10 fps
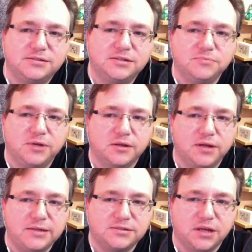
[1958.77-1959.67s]
seems like the
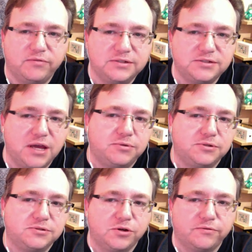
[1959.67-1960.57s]
last set of
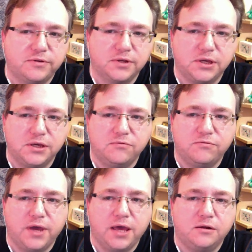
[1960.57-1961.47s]
examples serves to
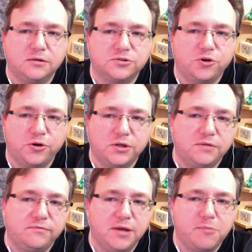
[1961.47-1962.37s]
give an
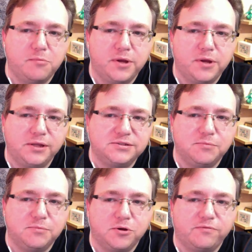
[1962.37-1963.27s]
alternative to implementing
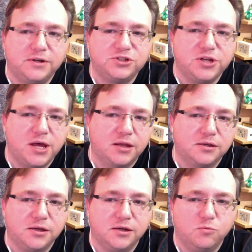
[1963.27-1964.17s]
similar
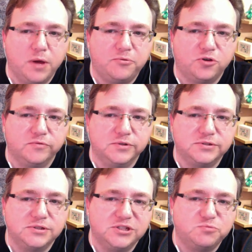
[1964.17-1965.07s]
functionality in a web
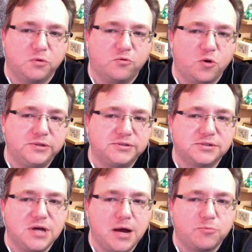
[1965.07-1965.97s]
service. Is performance
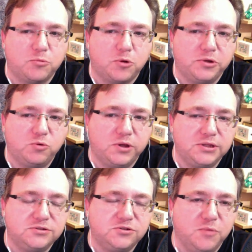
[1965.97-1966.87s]
comparable between
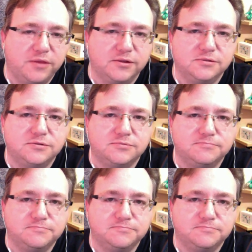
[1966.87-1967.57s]
these two methods?